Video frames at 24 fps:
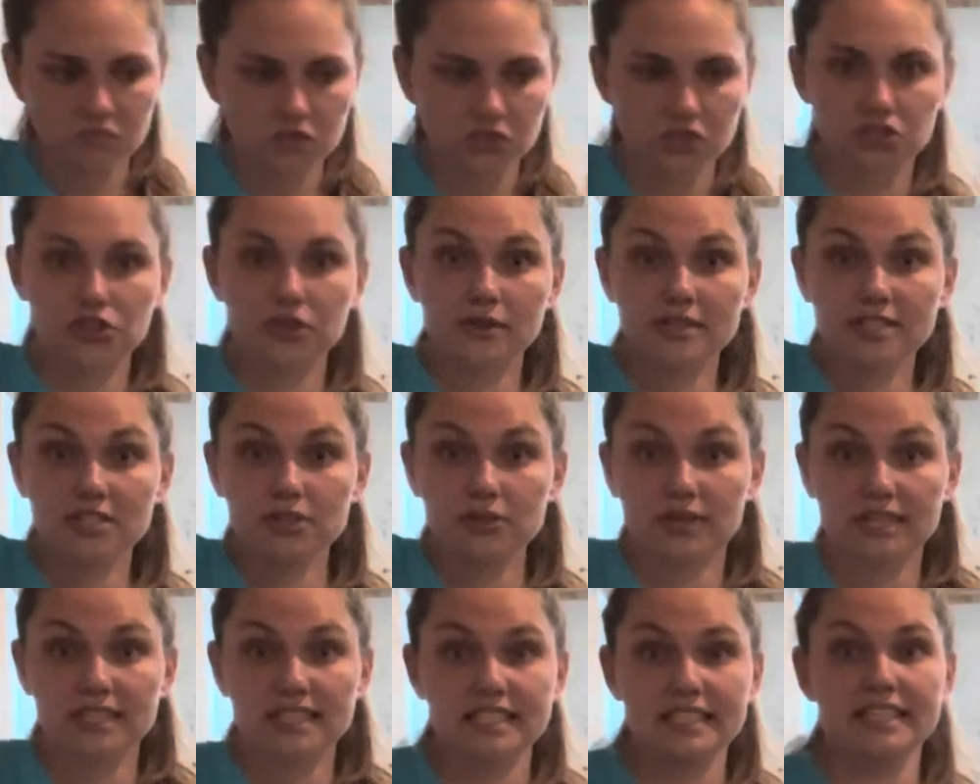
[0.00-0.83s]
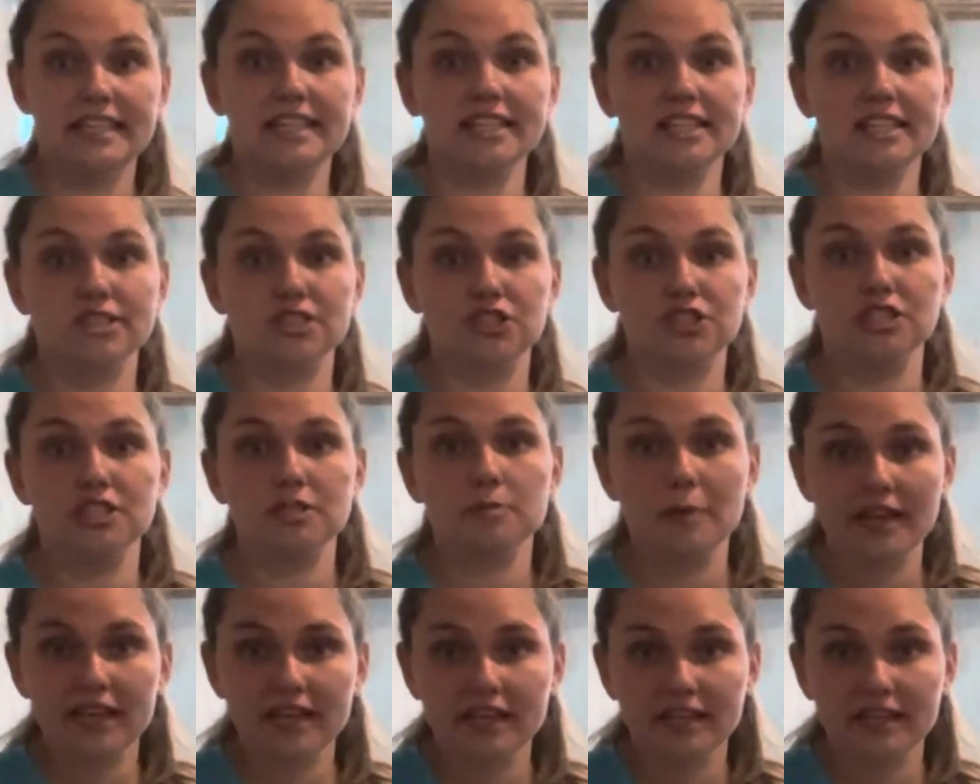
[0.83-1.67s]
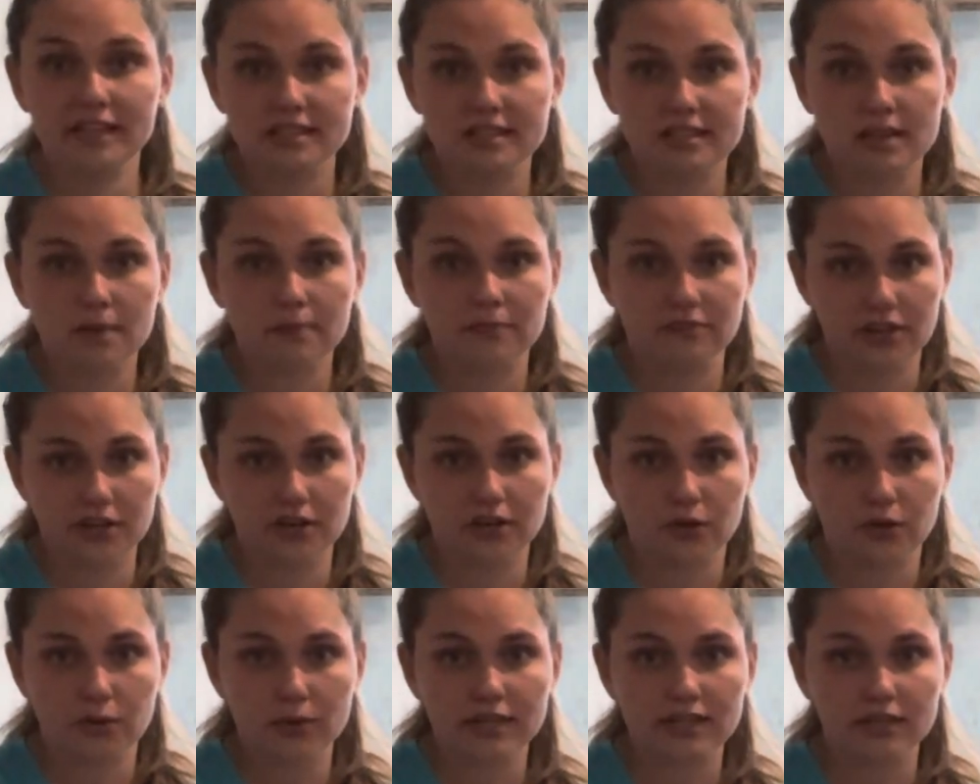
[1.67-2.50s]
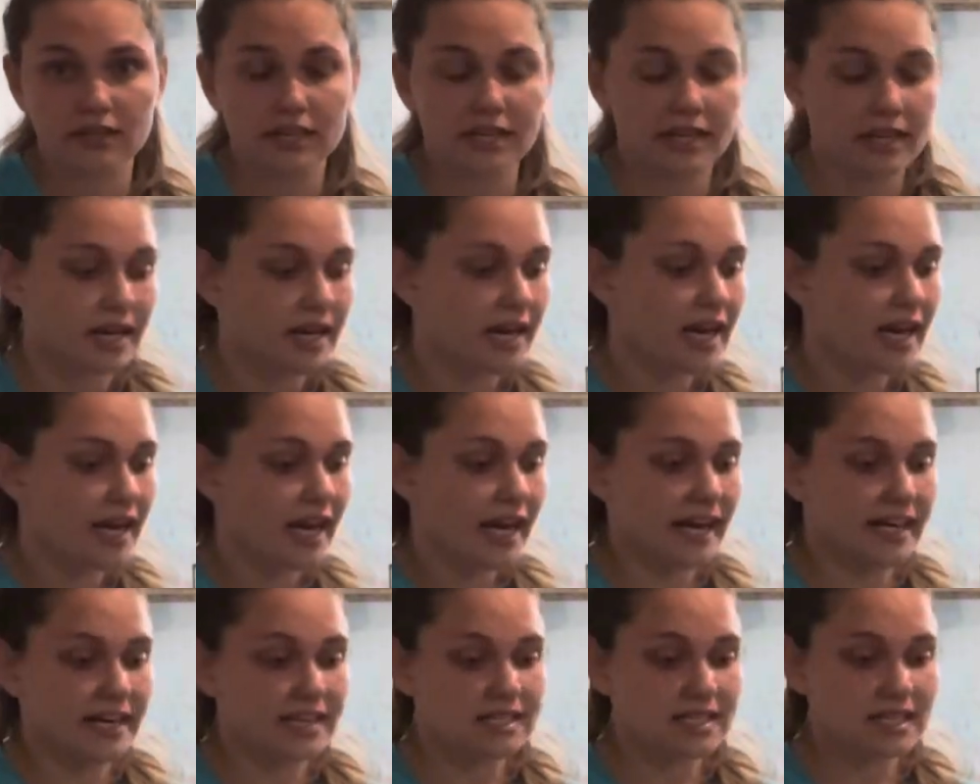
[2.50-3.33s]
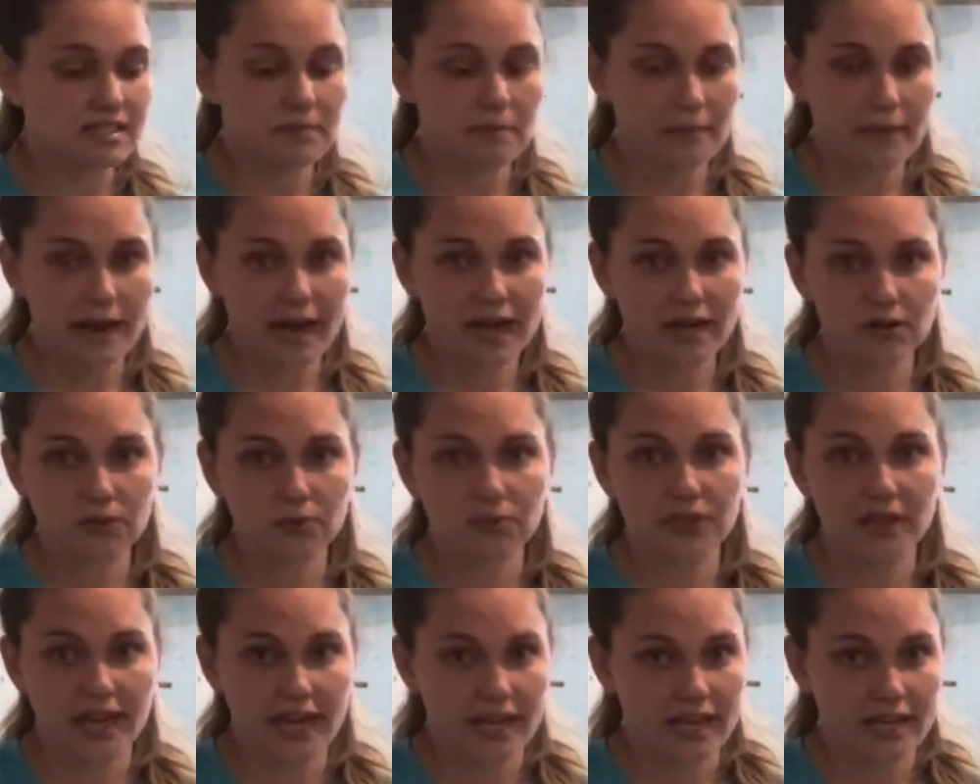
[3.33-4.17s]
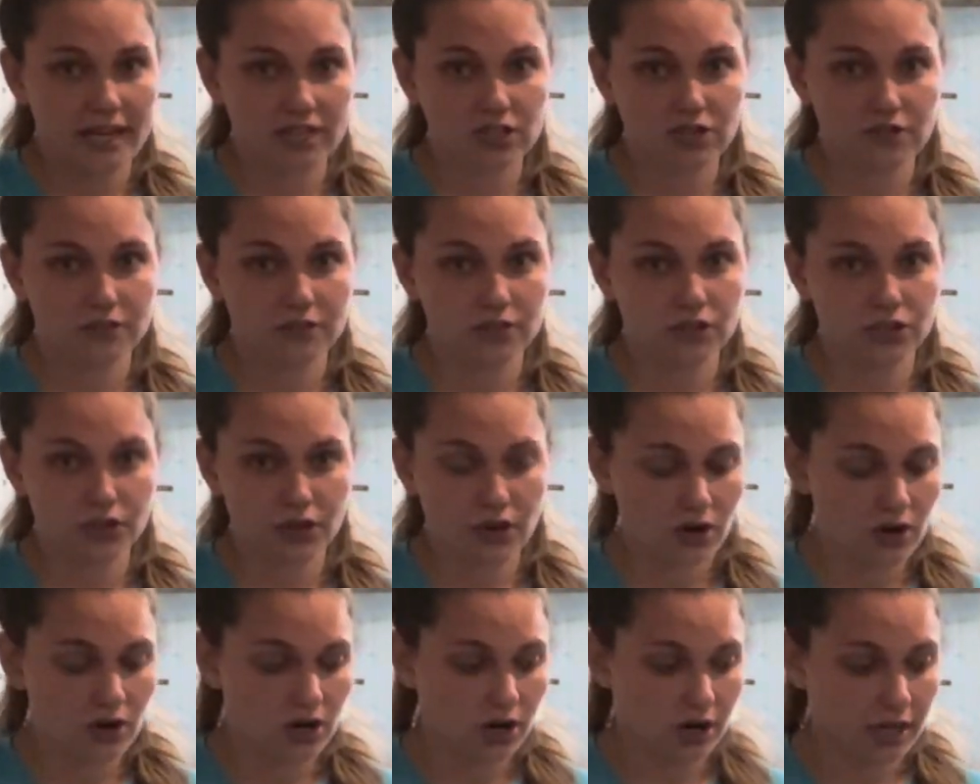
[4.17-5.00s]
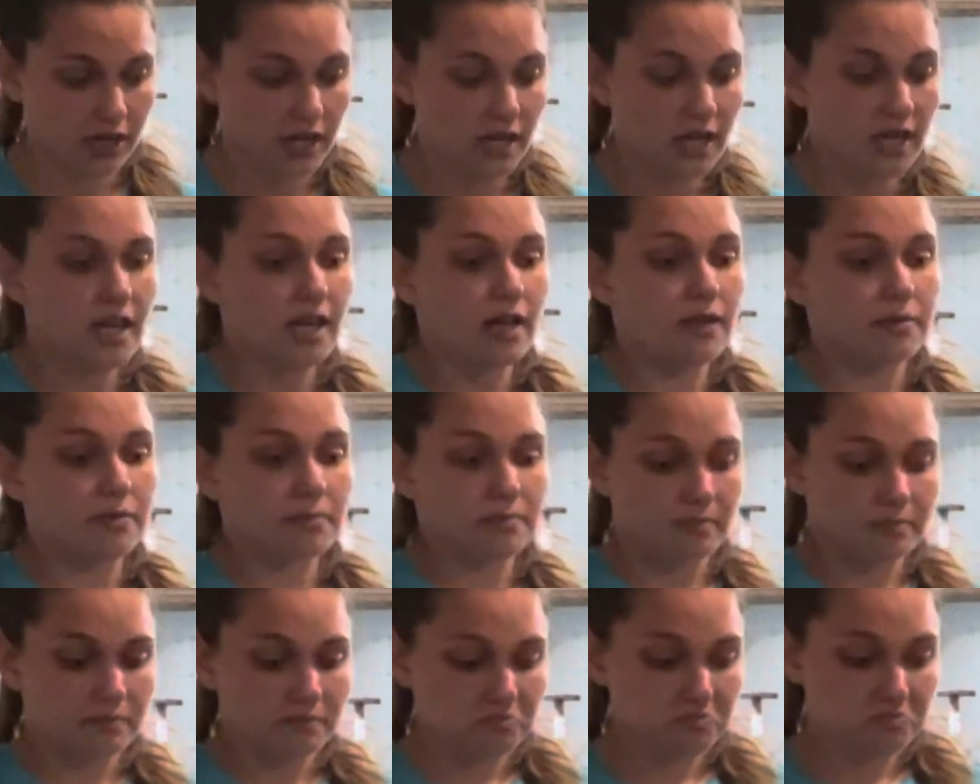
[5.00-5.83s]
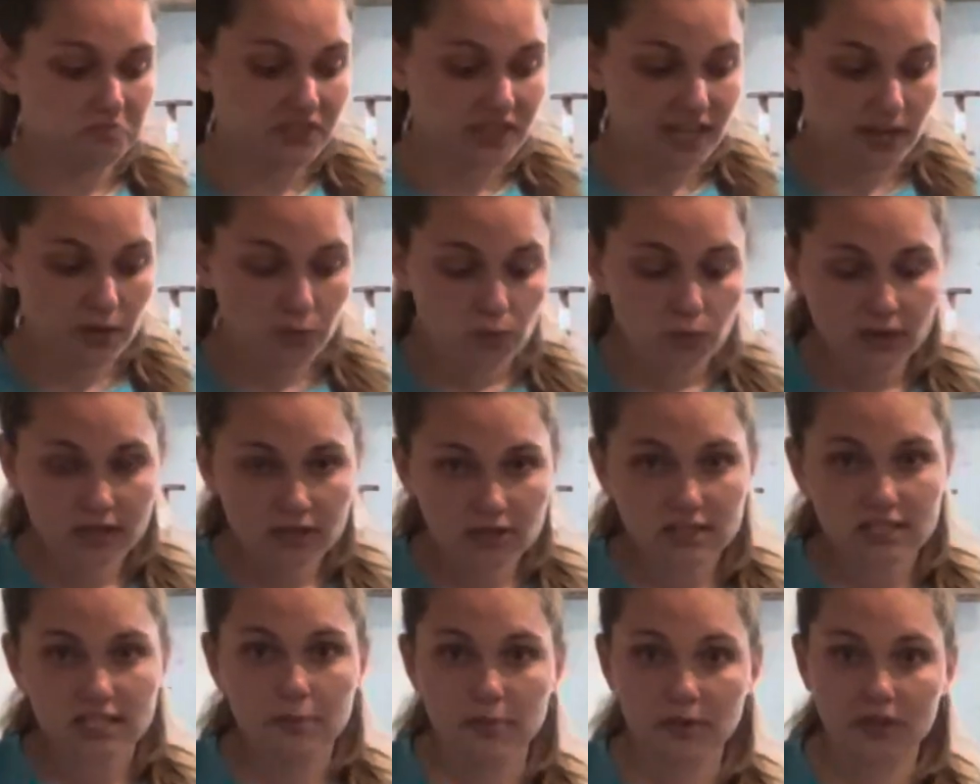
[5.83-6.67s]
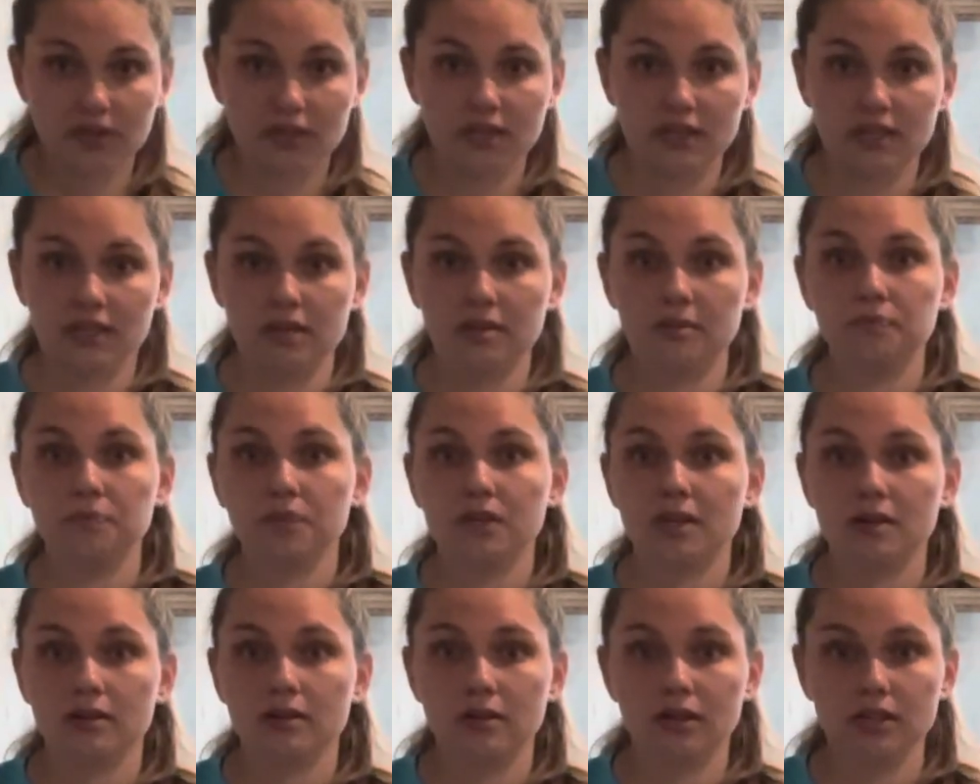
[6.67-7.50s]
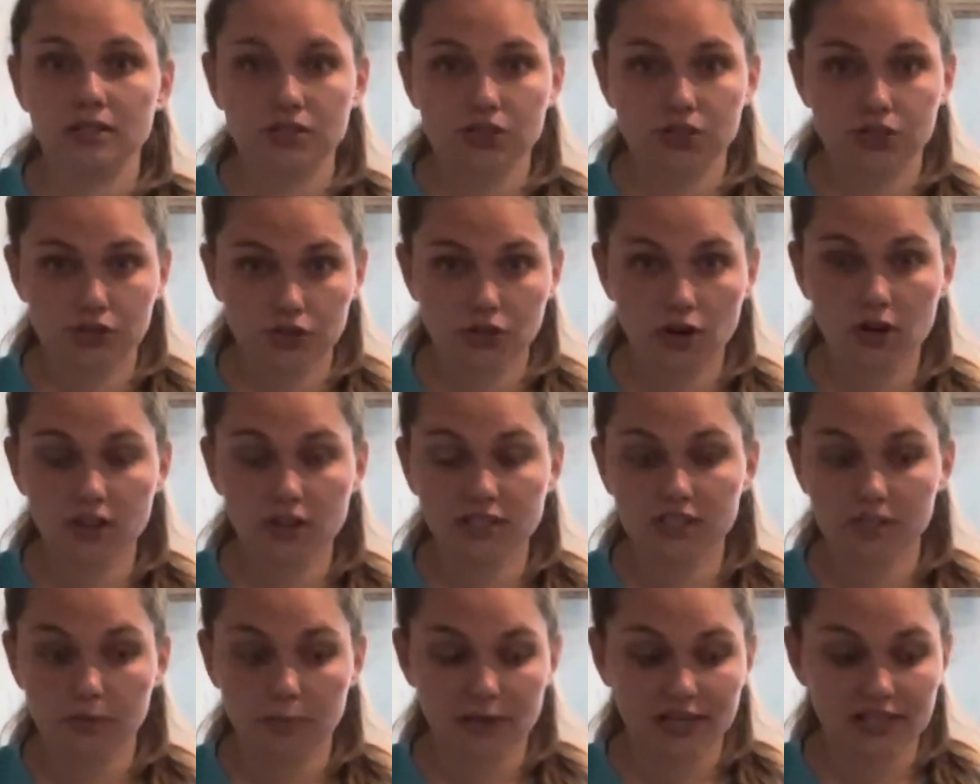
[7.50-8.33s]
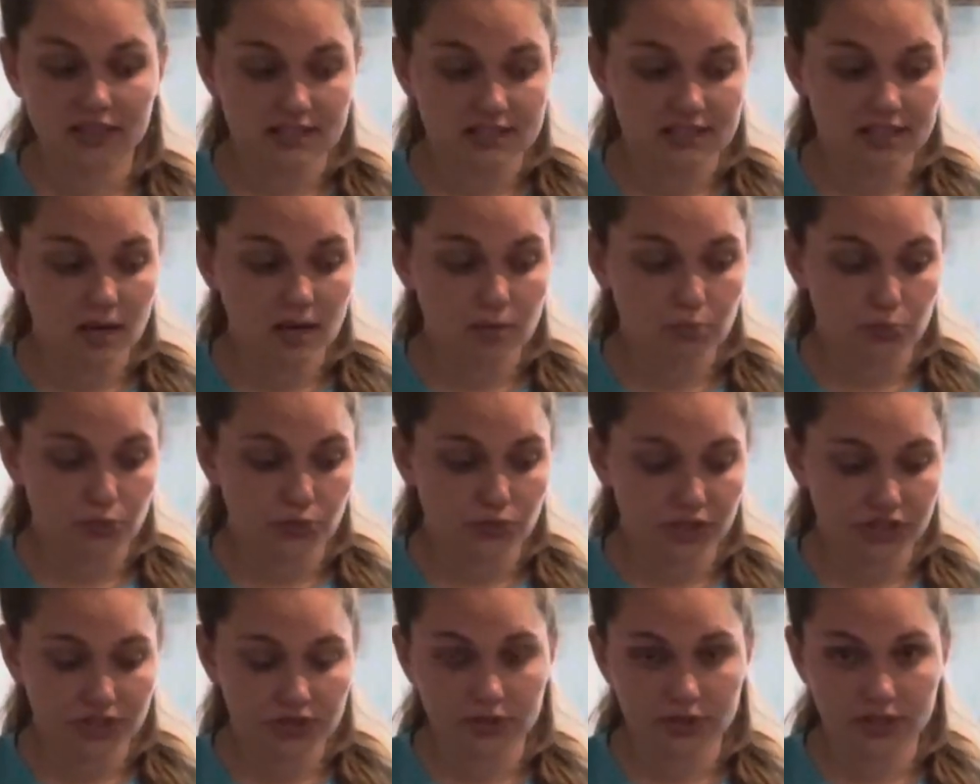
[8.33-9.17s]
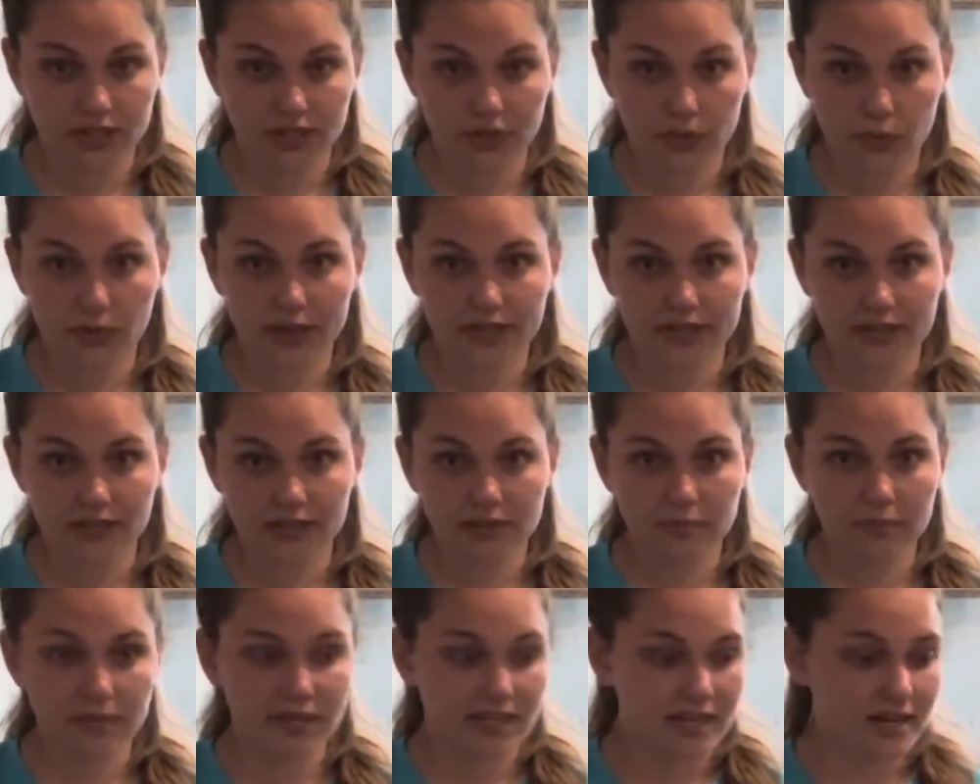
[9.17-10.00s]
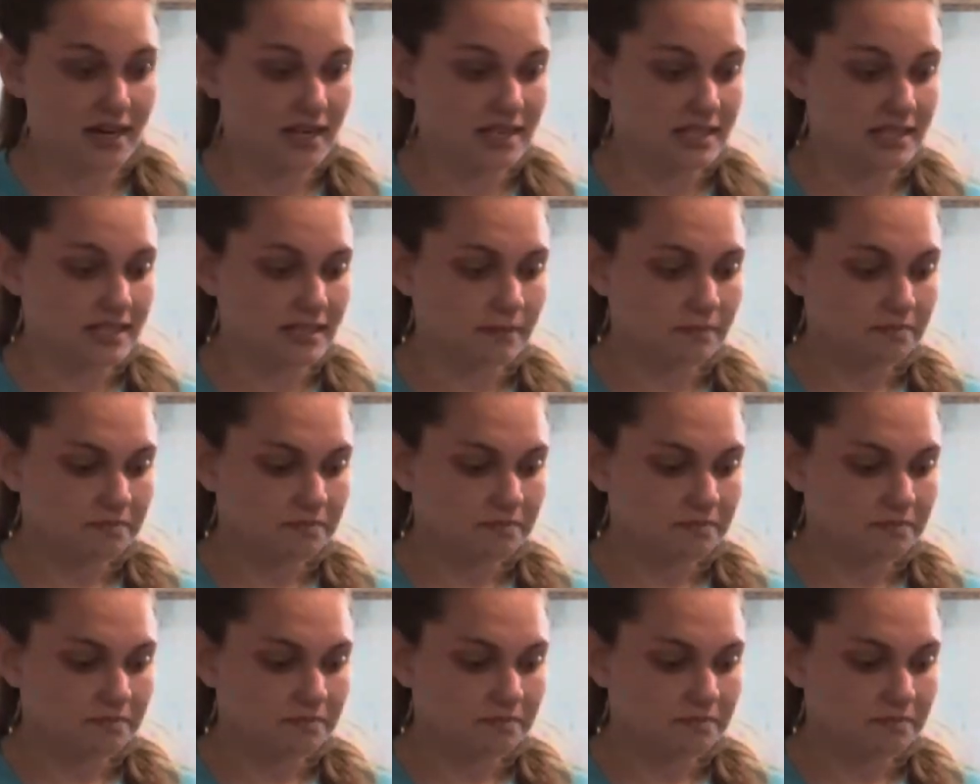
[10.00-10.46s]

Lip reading: So as you can see, she's picking this up very quickly. And it doesn't matter the age of your dog. They will typically start to pick this up really, really quickly because